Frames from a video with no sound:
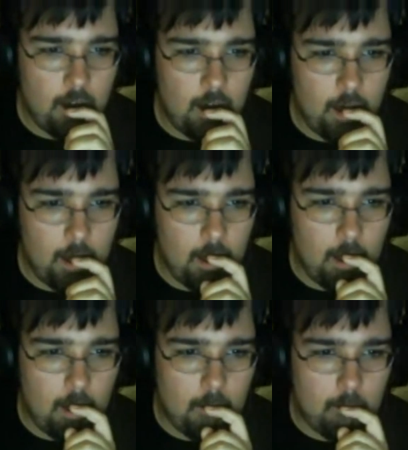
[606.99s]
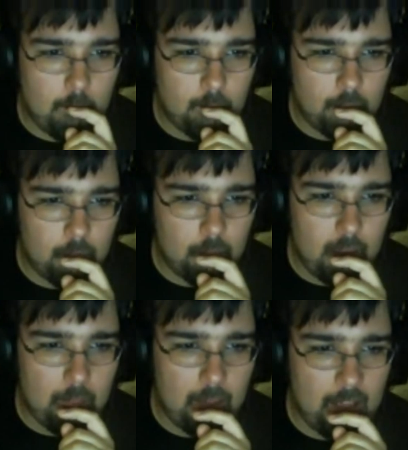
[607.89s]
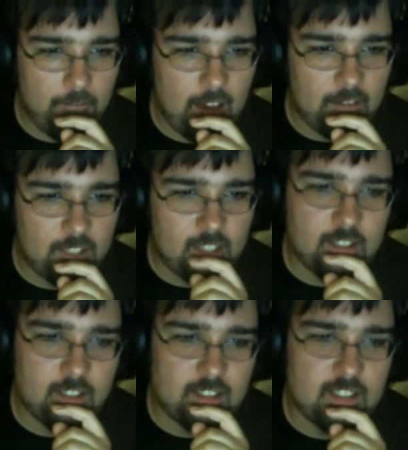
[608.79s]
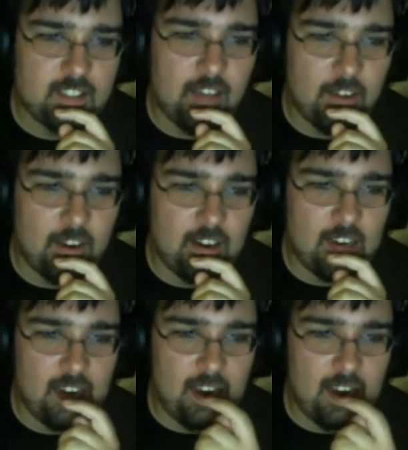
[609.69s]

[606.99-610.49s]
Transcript: Mega Man 5, 6, 7,